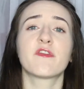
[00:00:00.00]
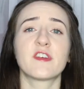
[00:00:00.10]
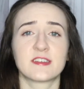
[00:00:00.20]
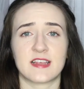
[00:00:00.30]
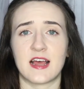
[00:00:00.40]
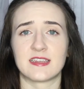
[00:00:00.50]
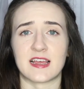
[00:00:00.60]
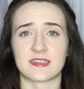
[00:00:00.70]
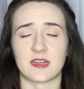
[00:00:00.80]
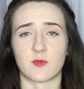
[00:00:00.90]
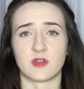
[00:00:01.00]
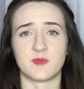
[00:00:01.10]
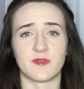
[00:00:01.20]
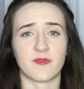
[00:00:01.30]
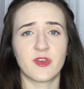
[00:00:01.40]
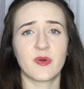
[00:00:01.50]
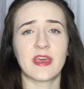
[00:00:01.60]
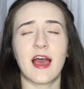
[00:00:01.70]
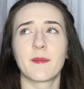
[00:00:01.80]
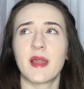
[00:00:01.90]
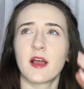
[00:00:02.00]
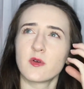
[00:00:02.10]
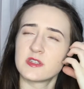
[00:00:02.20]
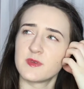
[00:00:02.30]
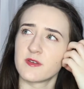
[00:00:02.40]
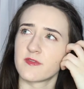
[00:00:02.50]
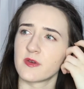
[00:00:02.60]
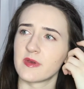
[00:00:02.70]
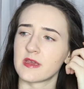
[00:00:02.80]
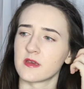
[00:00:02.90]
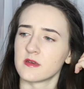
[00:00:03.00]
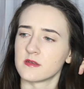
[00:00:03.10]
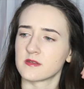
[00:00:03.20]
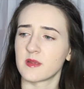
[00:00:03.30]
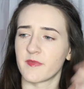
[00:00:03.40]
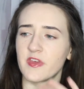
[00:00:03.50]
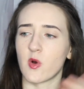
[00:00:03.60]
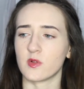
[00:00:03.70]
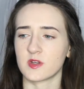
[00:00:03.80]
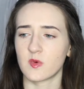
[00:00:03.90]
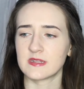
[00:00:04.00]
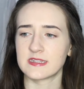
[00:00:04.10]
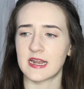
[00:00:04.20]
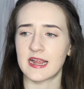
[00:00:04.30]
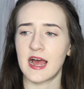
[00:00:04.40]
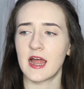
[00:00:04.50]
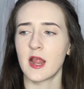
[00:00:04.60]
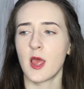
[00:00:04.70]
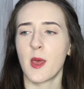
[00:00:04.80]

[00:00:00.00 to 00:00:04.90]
first contacts that I'm going to be reviewing, I'm not going to be reviewing some of the older ones that I got,